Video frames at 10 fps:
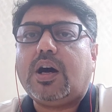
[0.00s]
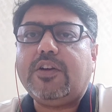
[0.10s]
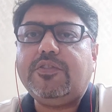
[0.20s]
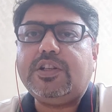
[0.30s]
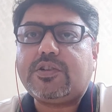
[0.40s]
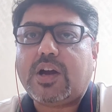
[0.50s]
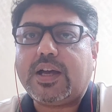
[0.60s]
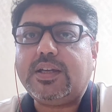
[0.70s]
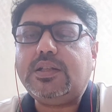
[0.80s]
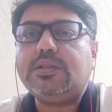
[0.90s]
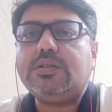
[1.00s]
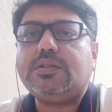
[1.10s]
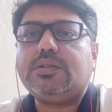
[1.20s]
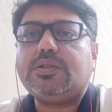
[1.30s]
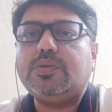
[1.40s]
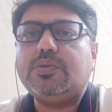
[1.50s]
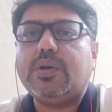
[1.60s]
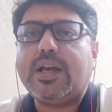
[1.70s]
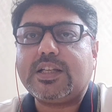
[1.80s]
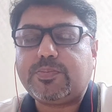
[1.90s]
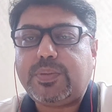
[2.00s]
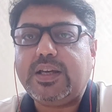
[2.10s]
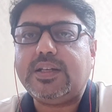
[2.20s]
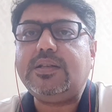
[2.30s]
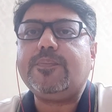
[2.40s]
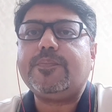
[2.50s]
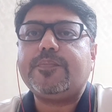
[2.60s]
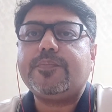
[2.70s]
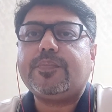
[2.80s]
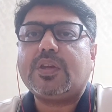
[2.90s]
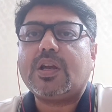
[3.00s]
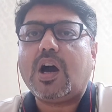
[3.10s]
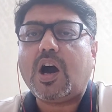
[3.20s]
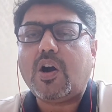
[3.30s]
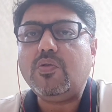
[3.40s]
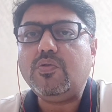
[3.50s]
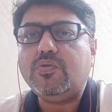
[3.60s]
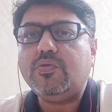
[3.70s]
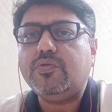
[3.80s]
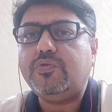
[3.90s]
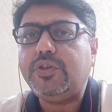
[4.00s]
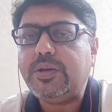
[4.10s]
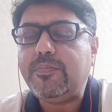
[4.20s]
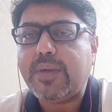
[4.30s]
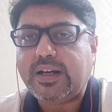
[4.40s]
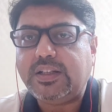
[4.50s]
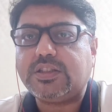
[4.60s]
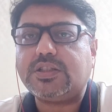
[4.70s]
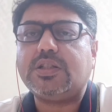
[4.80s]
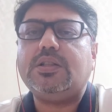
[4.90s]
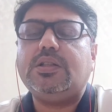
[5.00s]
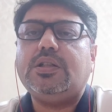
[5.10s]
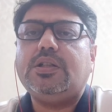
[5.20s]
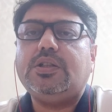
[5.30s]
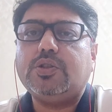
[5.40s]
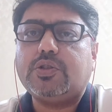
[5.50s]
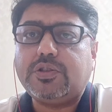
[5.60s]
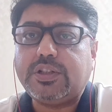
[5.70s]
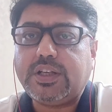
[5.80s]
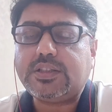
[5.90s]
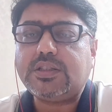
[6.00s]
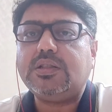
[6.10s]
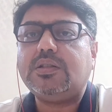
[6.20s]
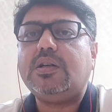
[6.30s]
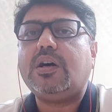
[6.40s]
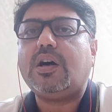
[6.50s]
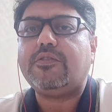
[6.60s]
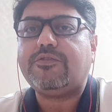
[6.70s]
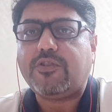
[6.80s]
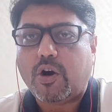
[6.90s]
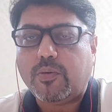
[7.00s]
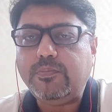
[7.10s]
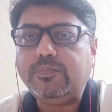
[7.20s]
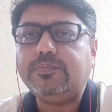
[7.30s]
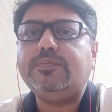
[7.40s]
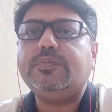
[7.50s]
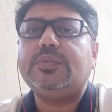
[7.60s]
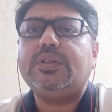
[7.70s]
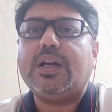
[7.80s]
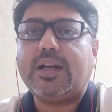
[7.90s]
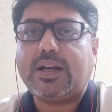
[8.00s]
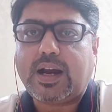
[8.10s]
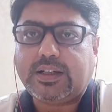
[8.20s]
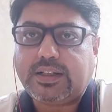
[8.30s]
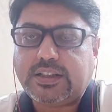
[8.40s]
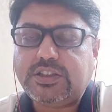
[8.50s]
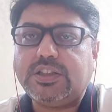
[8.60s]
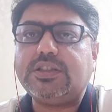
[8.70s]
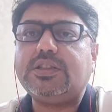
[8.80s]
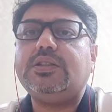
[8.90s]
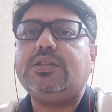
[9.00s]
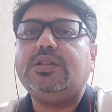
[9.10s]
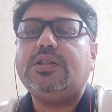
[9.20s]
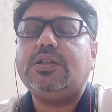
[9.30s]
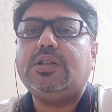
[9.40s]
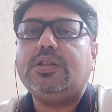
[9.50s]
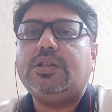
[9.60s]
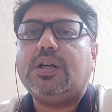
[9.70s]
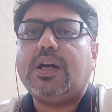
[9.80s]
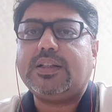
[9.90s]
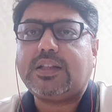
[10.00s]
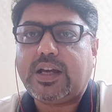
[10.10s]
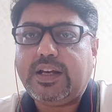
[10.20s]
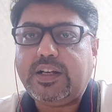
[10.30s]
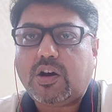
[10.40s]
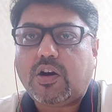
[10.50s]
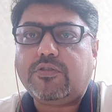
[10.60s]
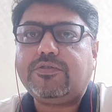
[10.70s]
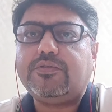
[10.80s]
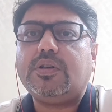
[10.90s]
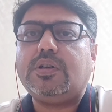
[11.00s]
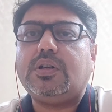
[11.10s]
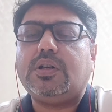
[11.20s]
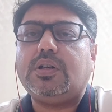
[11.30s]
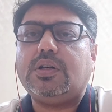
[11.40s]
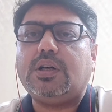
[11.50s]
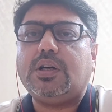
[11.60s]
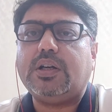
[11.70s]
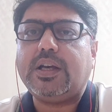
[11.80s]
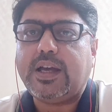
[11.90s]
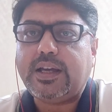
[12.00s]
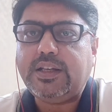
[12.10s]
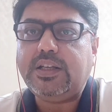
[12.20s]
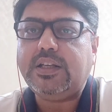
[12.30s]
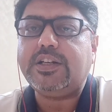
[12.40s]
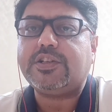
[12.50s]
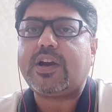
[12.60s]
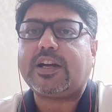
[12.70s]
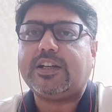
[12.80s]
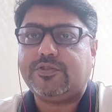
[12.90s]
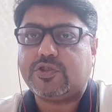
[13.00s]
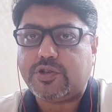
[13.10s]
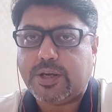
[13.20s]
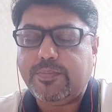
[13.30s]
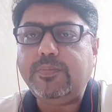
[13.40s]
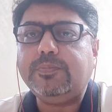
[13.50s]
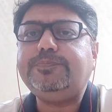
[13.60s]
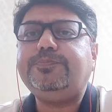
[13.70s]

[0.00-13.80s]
I will try to explain how we managed to create a form and attach it at the end of any interactive stream